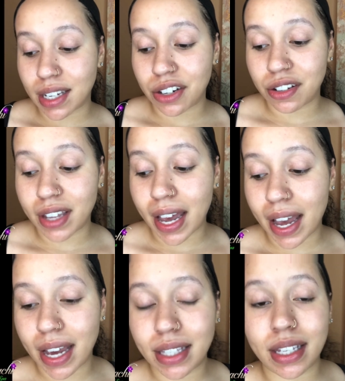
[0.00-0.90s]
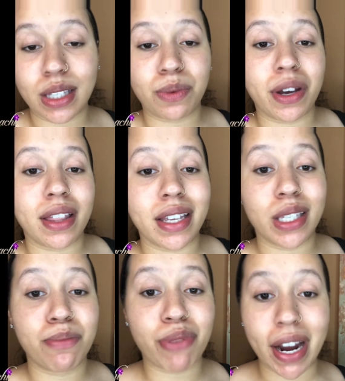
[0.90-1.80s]
under the eyes, as well as
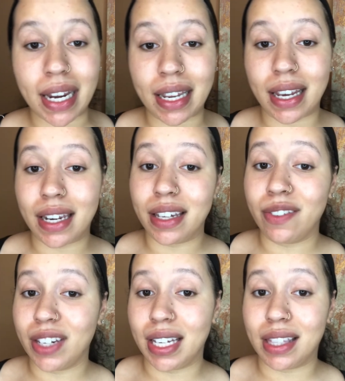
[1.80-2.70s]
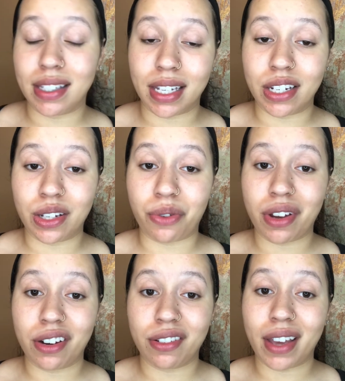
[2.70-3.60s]
brightening and evening the skin tone
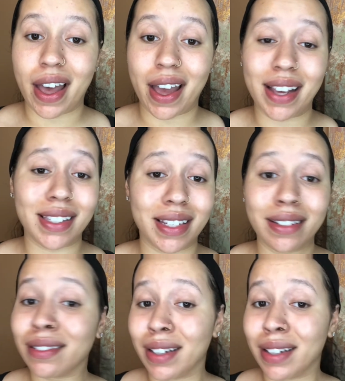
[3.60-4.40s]
under the eyes, and